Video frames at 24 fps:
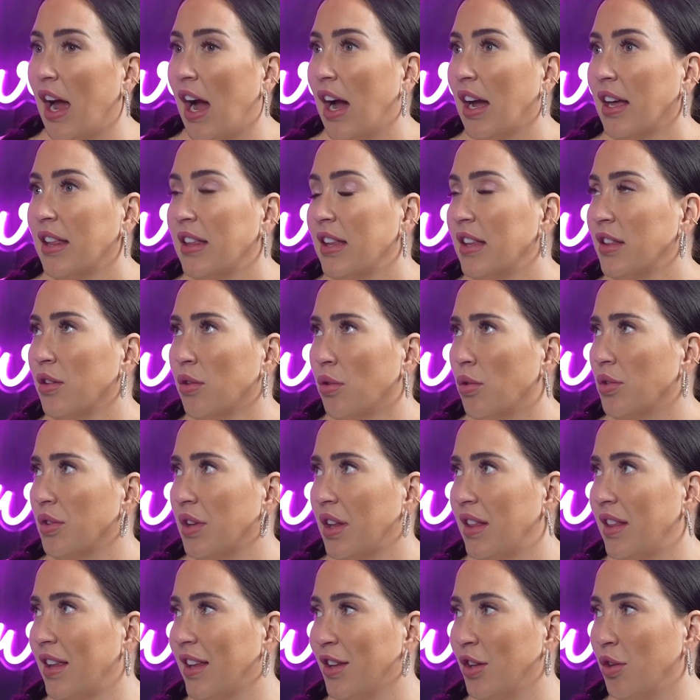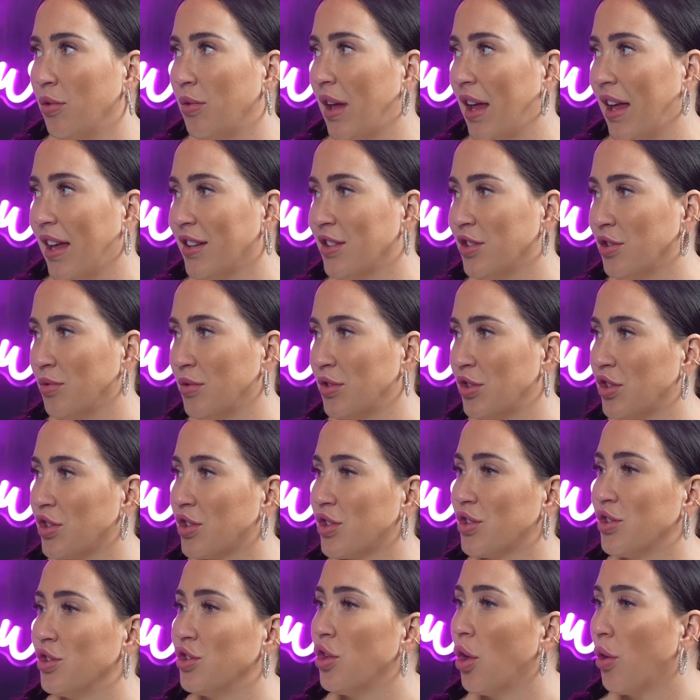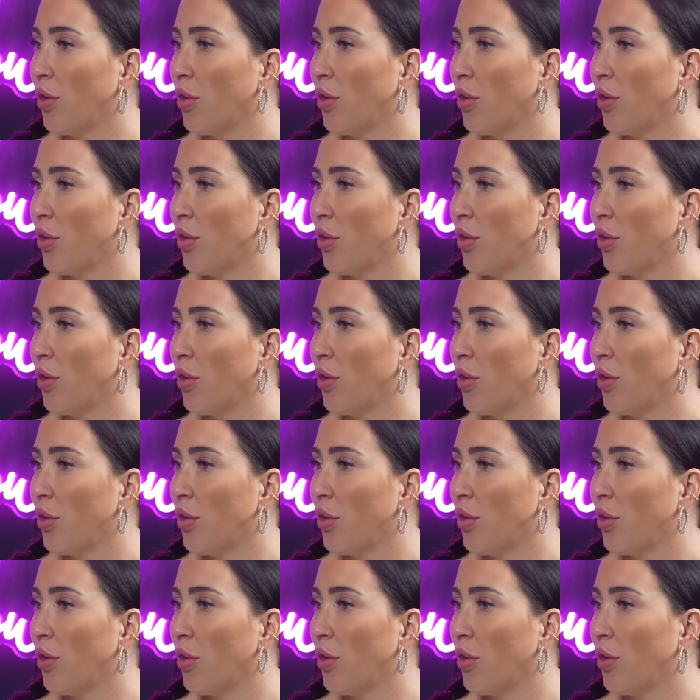I think the only thing you can do is just know